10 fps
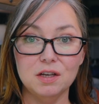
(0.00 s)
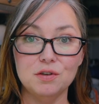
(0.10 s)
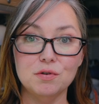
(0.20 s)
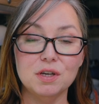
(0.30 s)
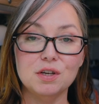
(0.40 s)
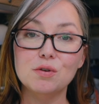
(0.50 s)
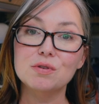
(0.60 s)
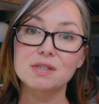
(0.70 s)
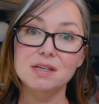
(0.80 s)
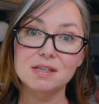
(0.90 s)
you can
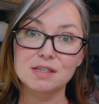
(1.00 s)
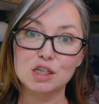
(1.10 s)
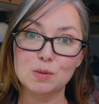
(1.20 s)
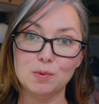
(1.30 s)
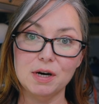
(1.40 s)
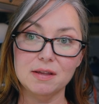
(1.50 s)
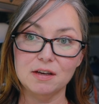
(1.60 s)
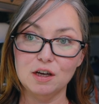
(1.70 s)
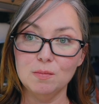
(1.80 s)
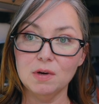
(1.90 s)
use this to spray
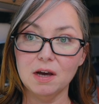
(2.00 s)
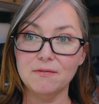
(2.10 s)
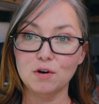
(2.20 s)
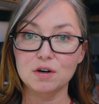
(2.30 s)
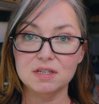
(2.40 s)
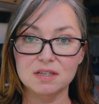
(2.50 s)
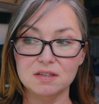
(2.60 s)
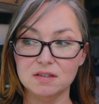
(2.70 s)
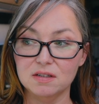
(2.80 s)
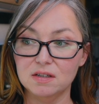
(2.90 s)
them at far
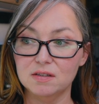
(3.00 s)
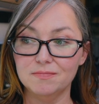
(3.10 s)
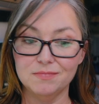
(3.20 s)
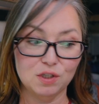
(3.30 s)
distances.